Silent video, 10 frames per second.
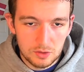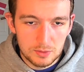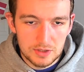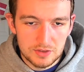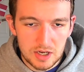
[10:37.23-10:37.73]
other
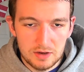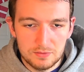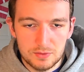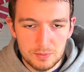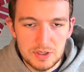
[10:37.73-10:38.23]
ones are
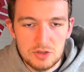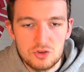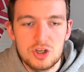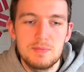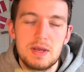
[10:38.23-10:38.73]
from the
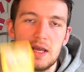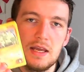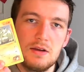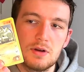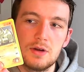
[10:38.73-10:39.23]
Gym
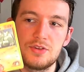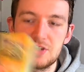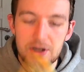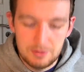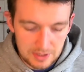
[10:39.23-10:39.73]
Heroes
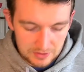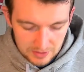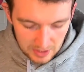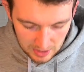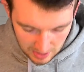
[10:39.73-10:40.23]

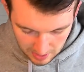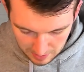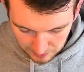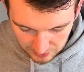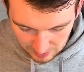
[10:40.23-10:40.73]
series.
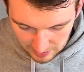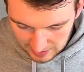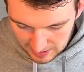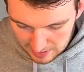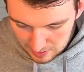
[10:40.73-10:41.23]
So
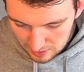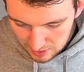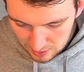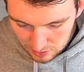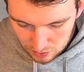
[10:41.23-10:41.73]
again,
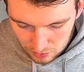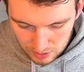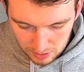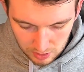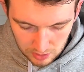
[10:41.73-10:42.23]
no
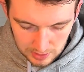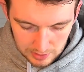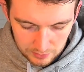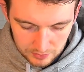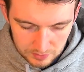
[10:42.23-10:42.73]

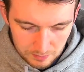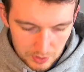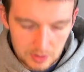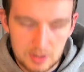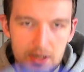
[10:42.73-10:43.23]
holos,
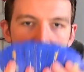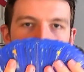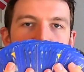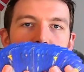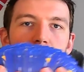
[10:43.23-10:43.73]
but
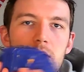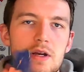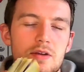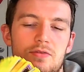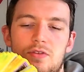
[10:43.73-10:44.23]
again,
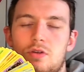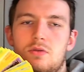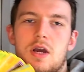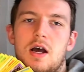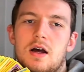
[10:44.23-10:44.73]
quite a
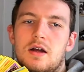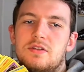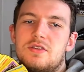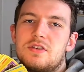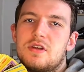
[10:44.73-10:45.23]
few
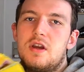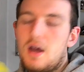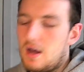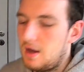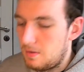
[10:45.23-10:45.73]
cards
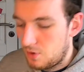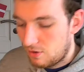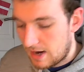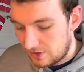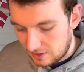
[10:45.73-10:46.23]

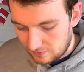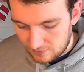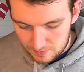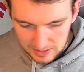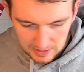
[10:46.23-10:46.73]
are actually
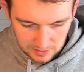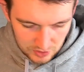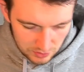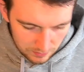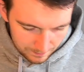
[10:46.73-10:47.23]
from here
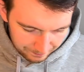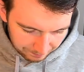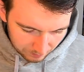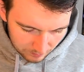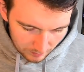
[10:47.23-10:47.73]
too.
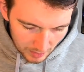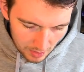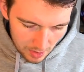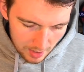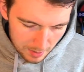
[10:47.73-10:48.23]

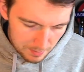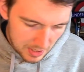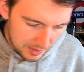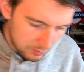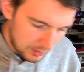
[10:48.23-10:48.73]
And
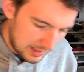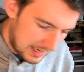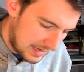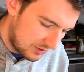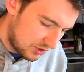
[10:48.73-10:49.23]
I
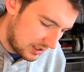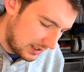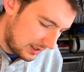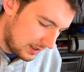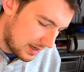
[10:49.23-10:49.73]
will
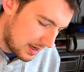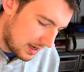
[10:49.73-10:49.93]
actually